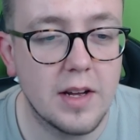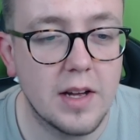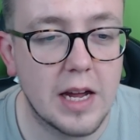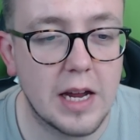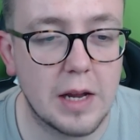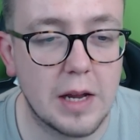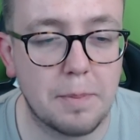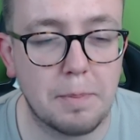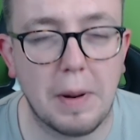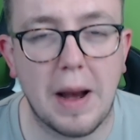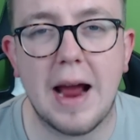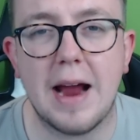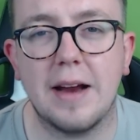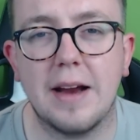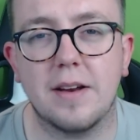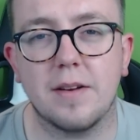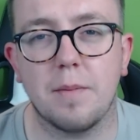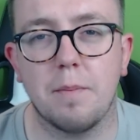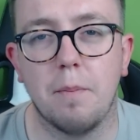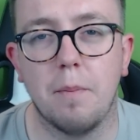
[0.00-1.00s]
he
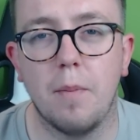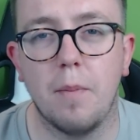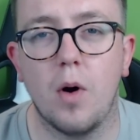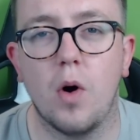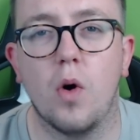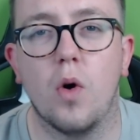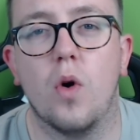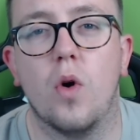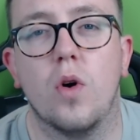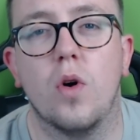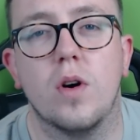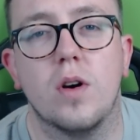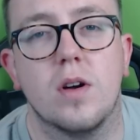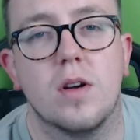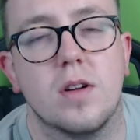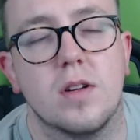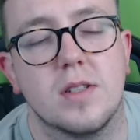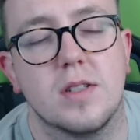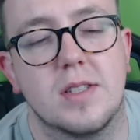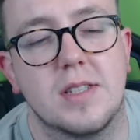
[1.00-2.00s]
played more
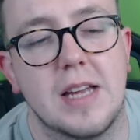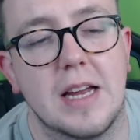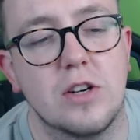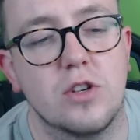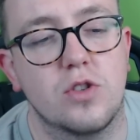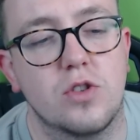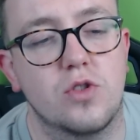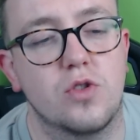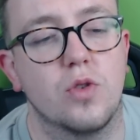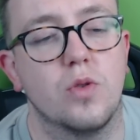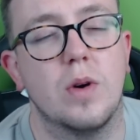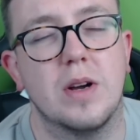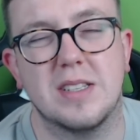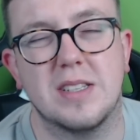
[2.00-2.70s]
central